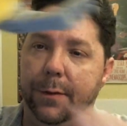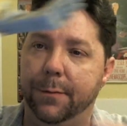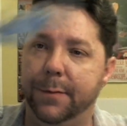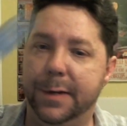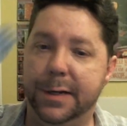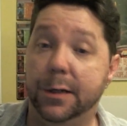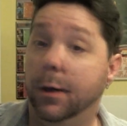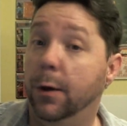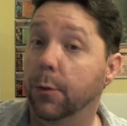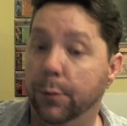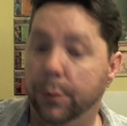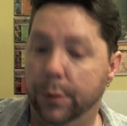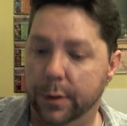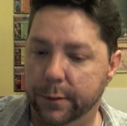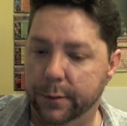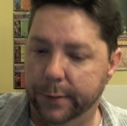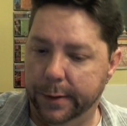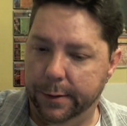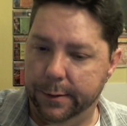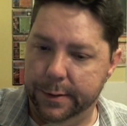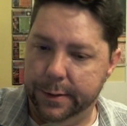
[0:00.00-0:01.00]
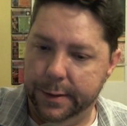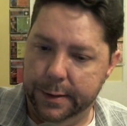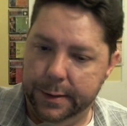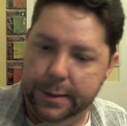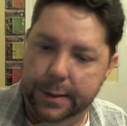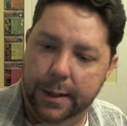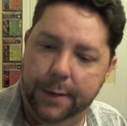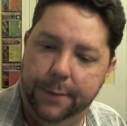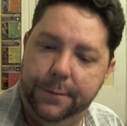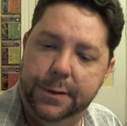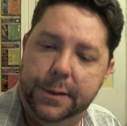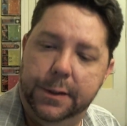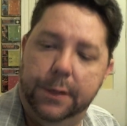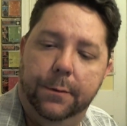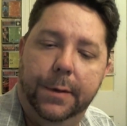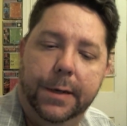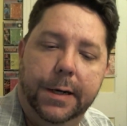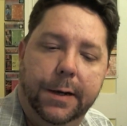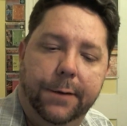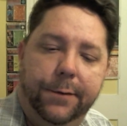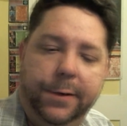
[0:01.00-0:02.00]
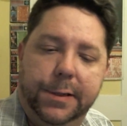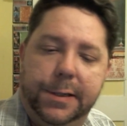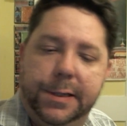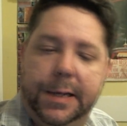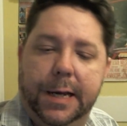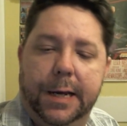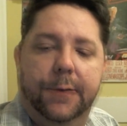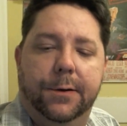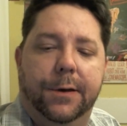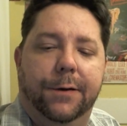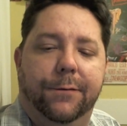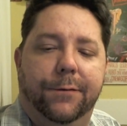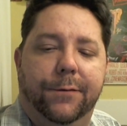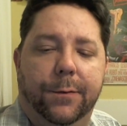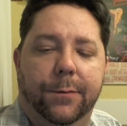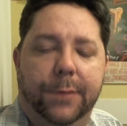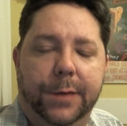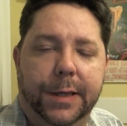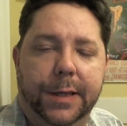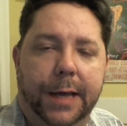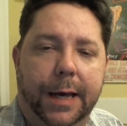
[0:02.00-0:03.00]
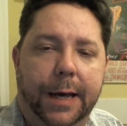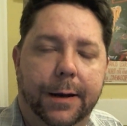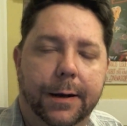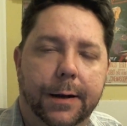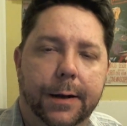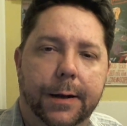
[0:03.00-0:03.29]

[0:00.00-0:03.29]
Star Wars figures and stuff. So my nephews and I will have fun with that.